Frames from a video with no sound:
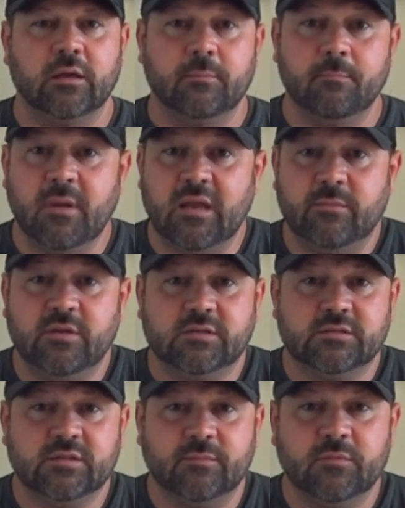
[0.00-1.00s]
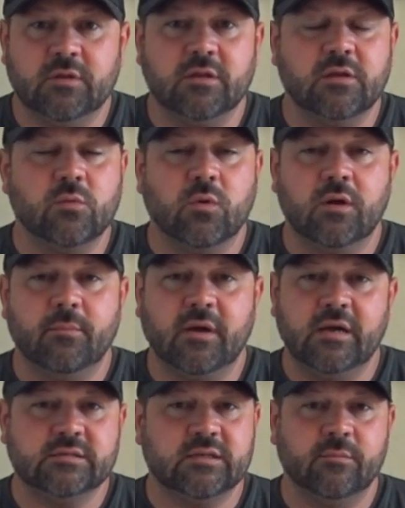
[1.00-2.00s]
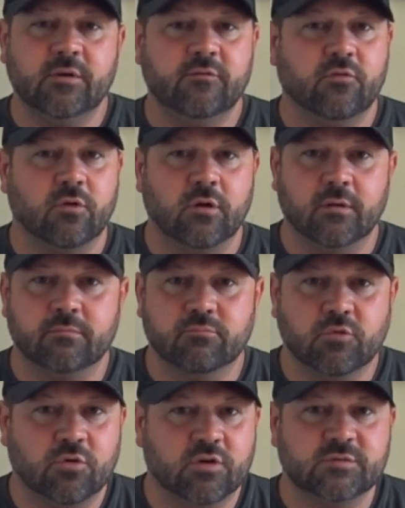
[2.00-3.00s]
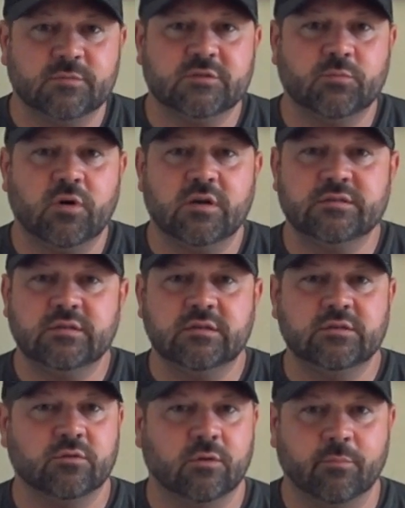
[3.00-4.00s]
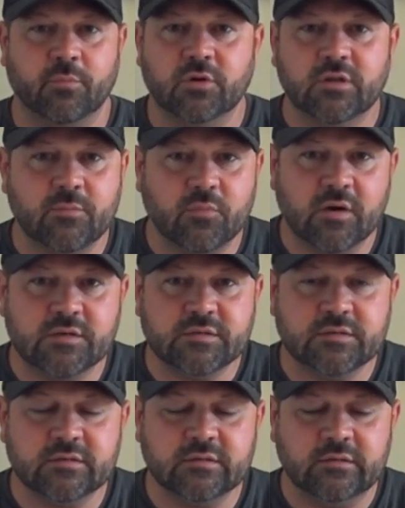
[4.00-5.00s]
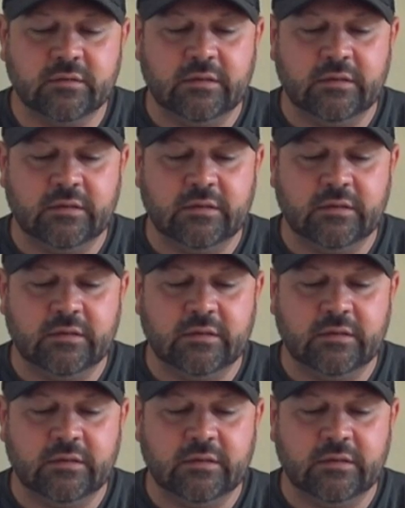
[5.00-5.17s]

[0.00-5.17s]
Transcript: Maybe it's something that you want to buy somebody for a Christmas present or a birthday present.